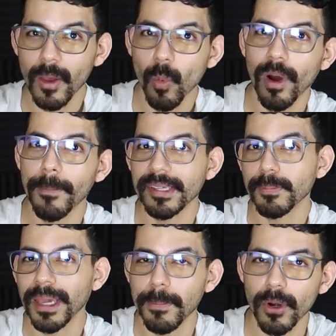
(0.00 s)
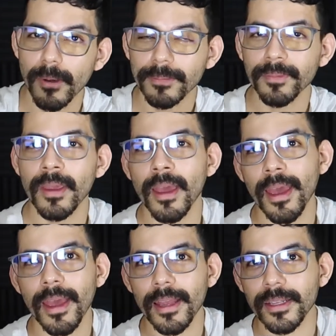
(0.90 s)
white piece of paper
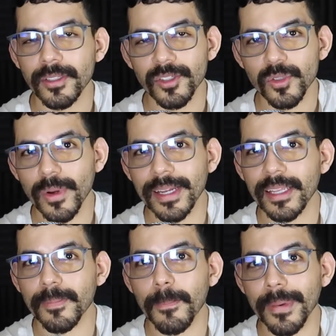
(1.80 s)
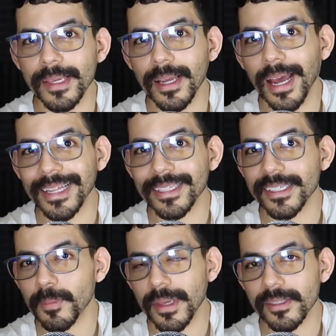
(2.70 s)
and just writing
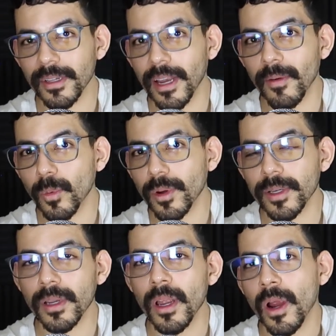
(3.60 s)
ideas based on everyone.